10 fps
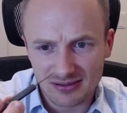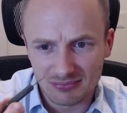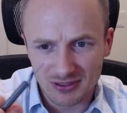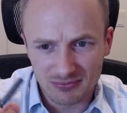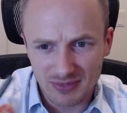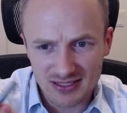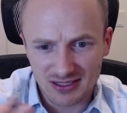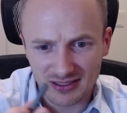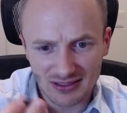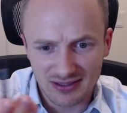but
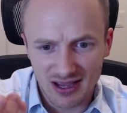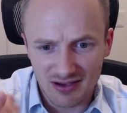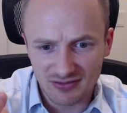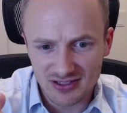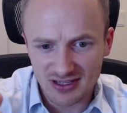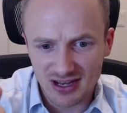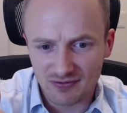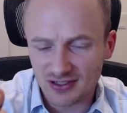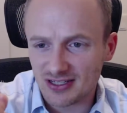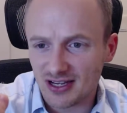basically they have these in
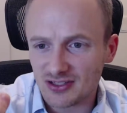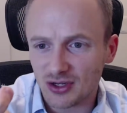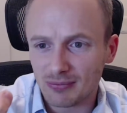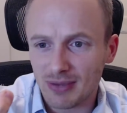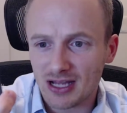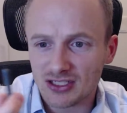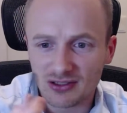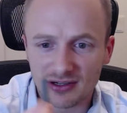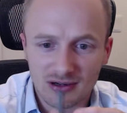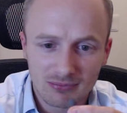every size you can imagine.
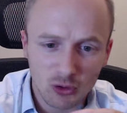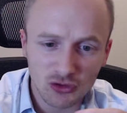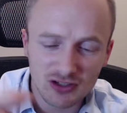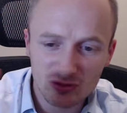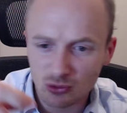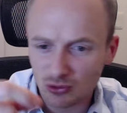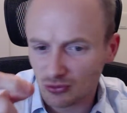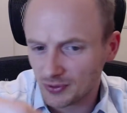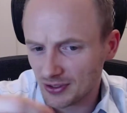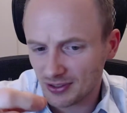There are multi-tools
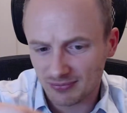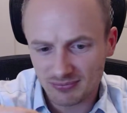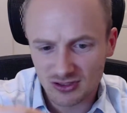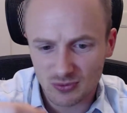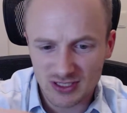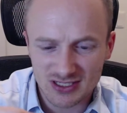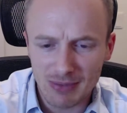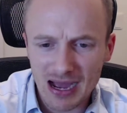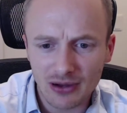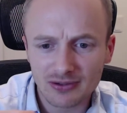where you can switch them
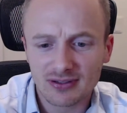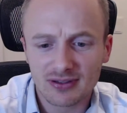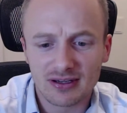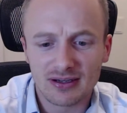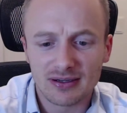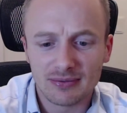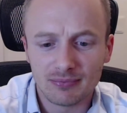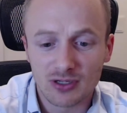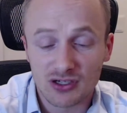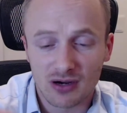out,
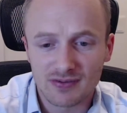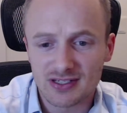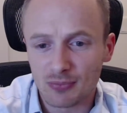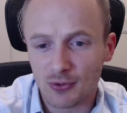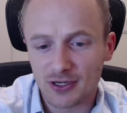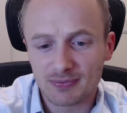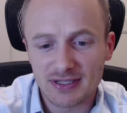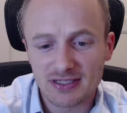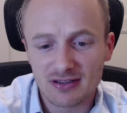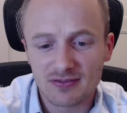which are obviously more
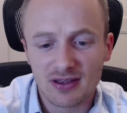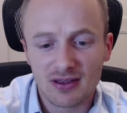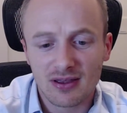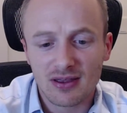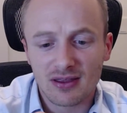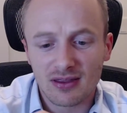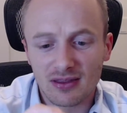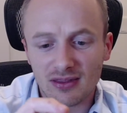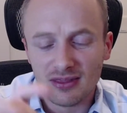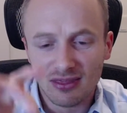expensive.
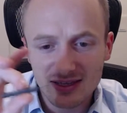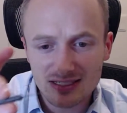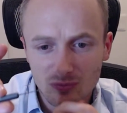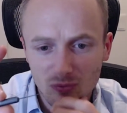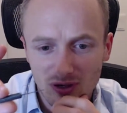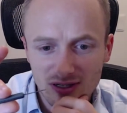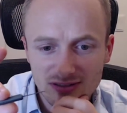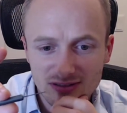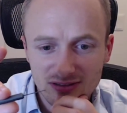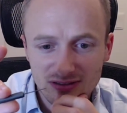This
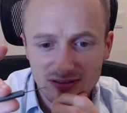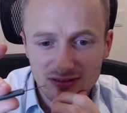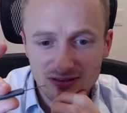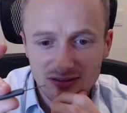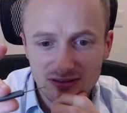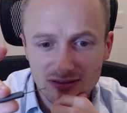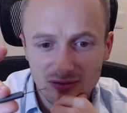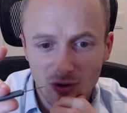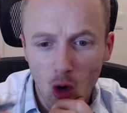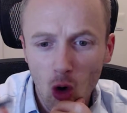was
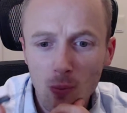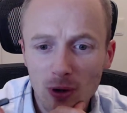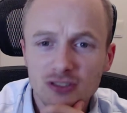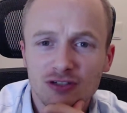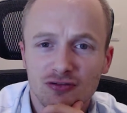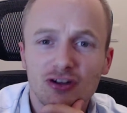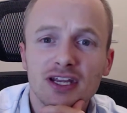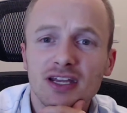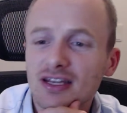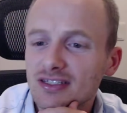almost free,
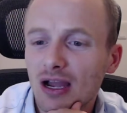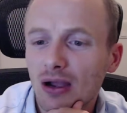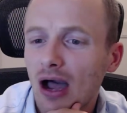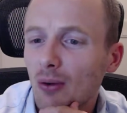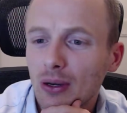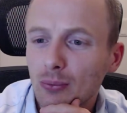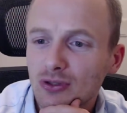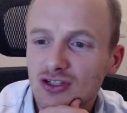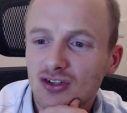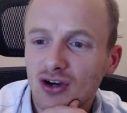is how I would
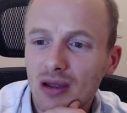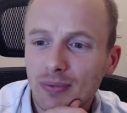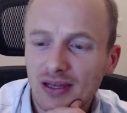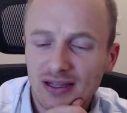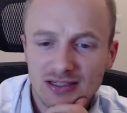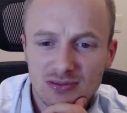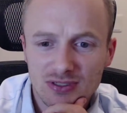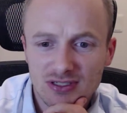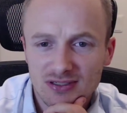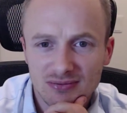describe it. Like, this was
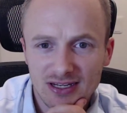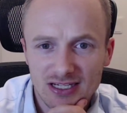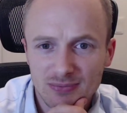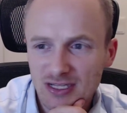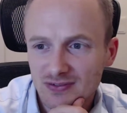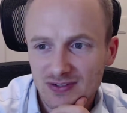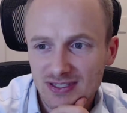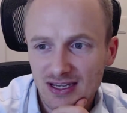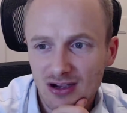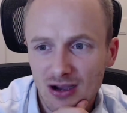as inexpensive as they
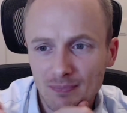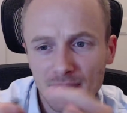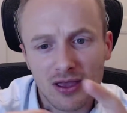come.